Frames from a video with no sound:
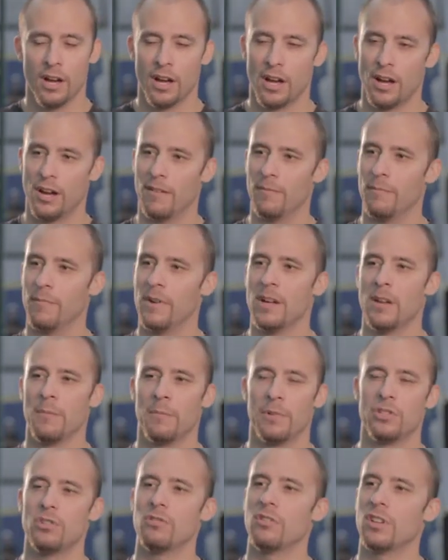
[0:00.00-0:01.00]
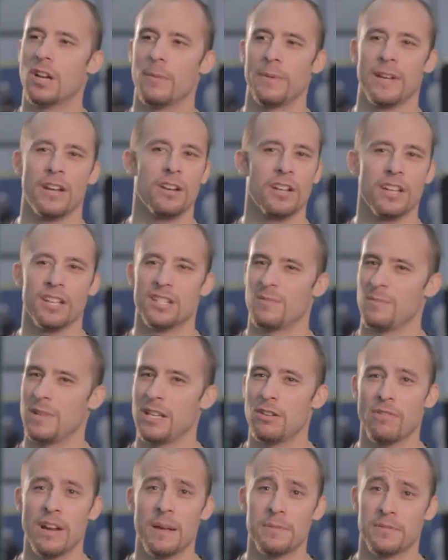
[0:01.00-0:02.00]
But you can come in here and get as
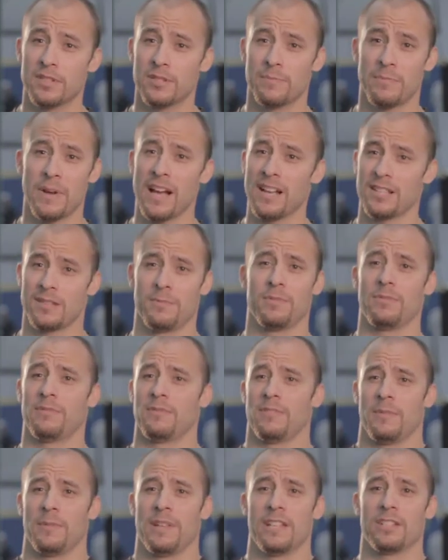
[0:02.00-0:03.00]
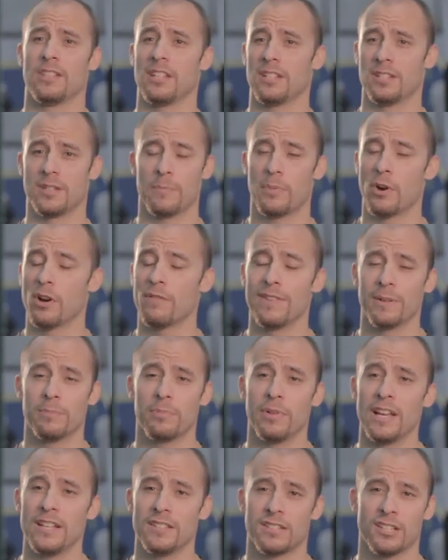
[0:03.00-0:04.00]
many reps as possible. I mean, it's a
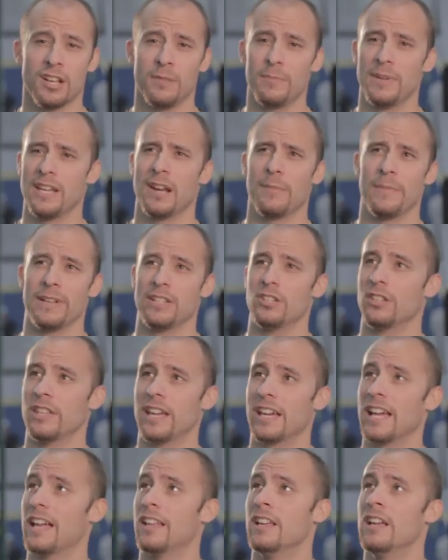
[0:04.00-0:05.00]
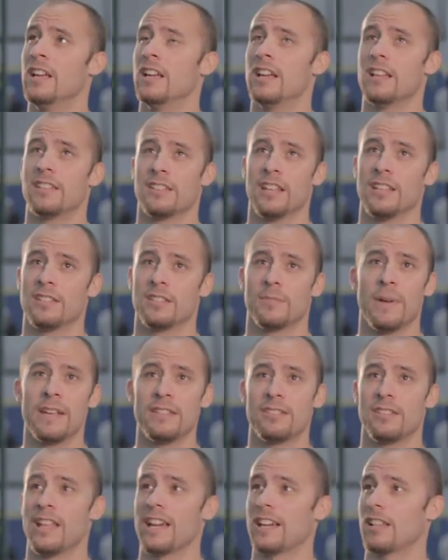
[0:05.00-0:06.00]
perfect place to come in. I mean, it's
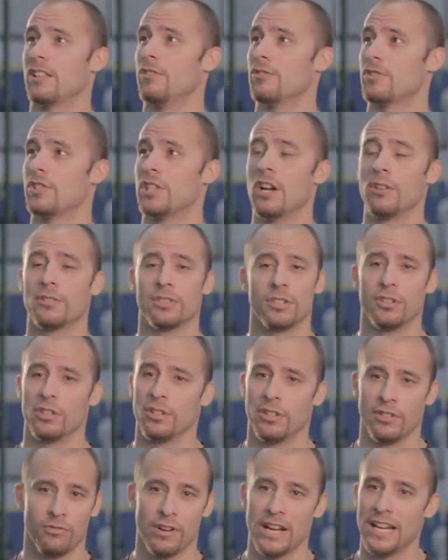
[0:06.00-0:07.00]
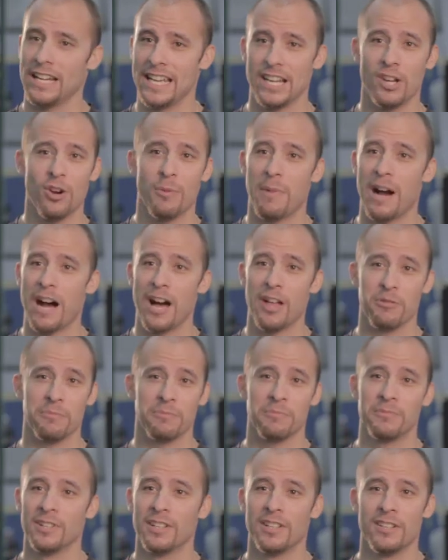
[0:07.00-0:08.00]
basically like a little shelter. The rain ain't gonna bother
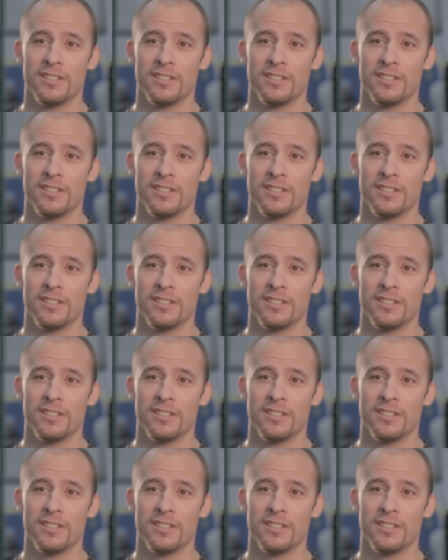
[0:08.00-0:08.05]
them.